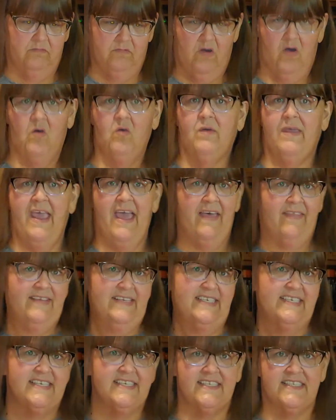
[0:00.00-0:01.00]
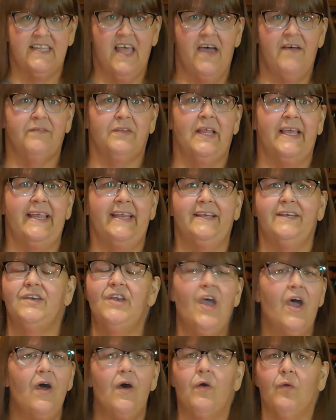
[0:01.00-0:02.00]
oh yeah, this is lovely.
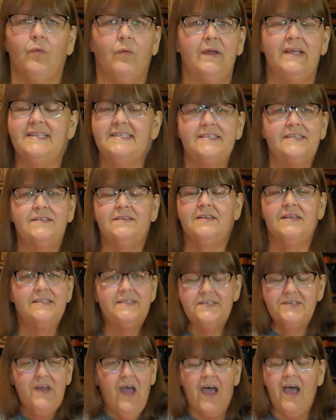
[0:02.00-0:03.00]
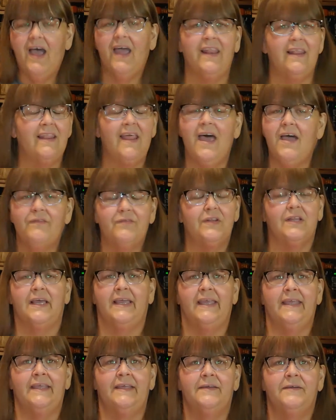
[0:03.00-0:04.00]
No, it's not
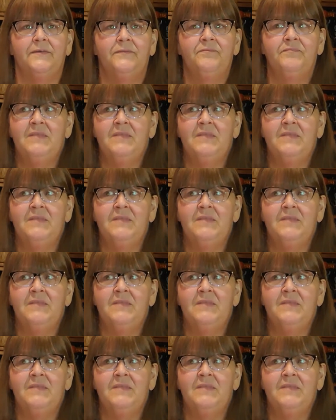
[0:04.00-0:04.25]
lovely.